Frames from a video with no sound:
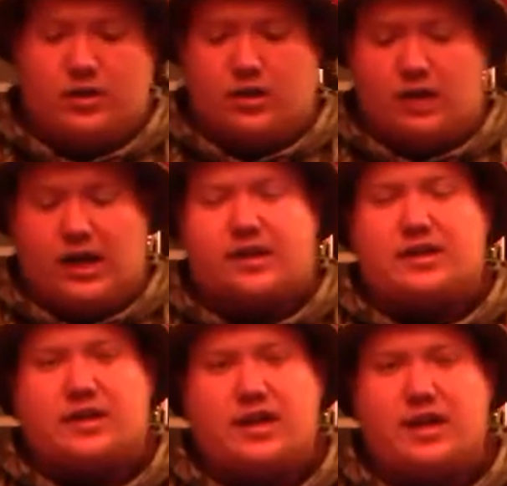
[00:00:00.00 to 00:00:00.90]
I
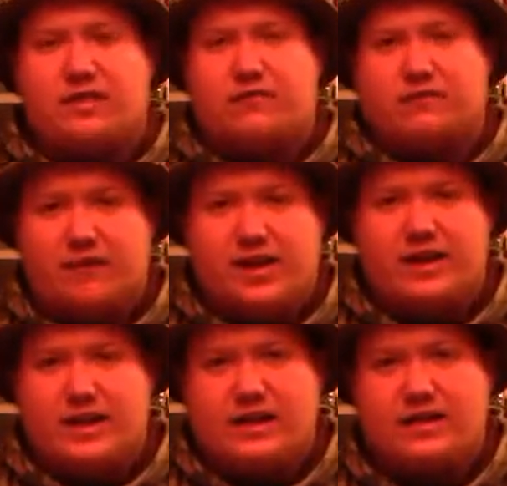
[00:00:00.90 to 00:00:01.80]
can't
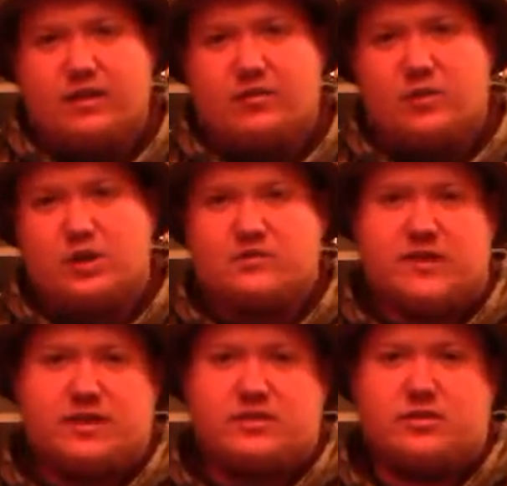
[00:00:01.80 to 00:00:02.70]
find any that are much
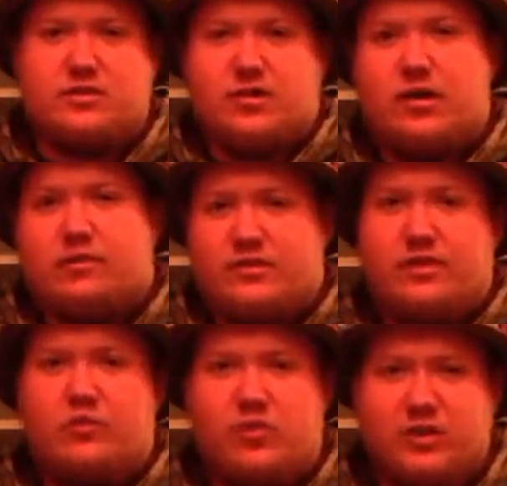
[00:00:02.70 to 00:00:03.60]
faster.
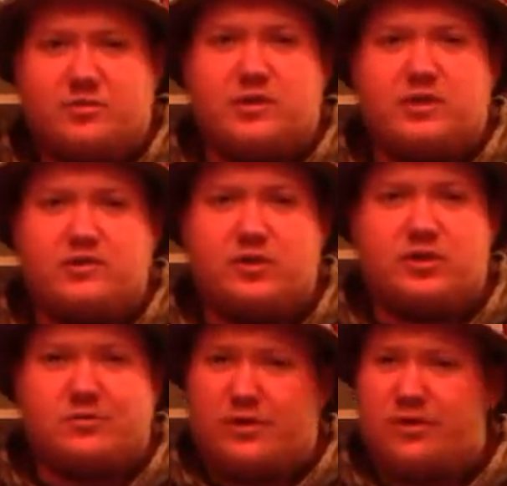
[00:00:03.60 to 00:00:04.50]
The more expensive
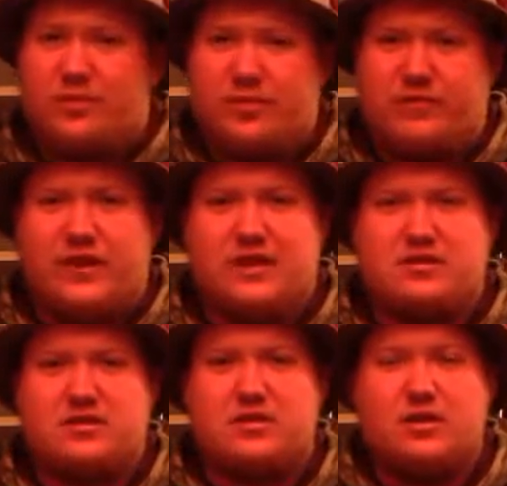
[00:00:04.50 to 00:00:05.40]
ones were a little bit
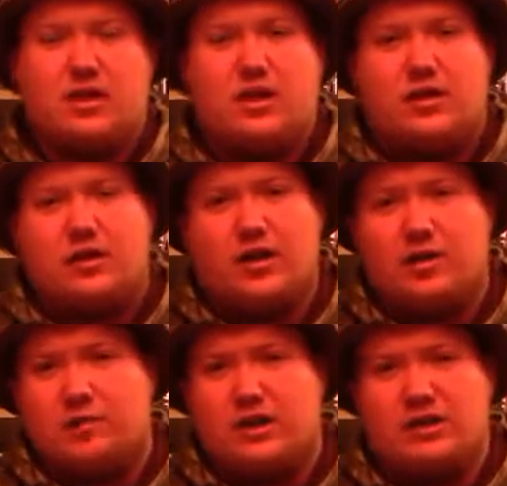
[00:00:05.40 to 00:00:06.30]
faster.
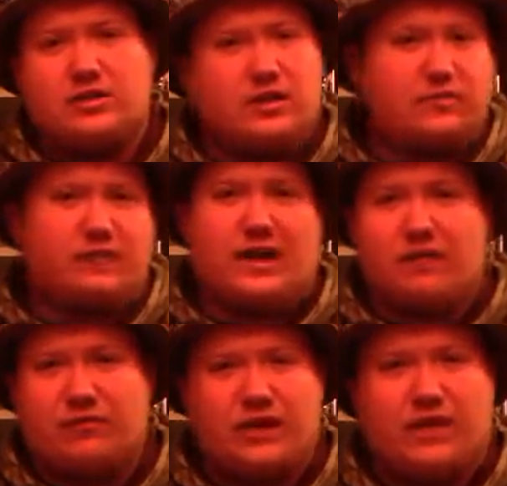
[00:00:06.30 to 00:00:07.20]
Not much, like
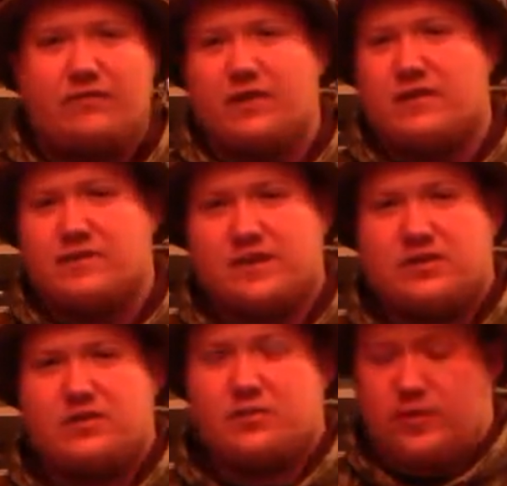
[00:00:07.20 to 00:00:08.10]
5.5,
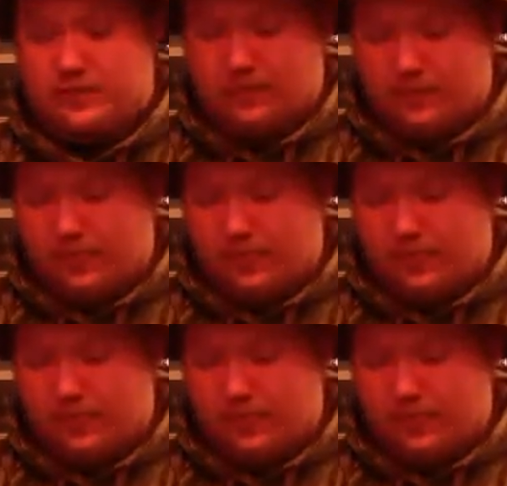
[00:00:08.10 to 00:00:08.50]
5.6 to 1.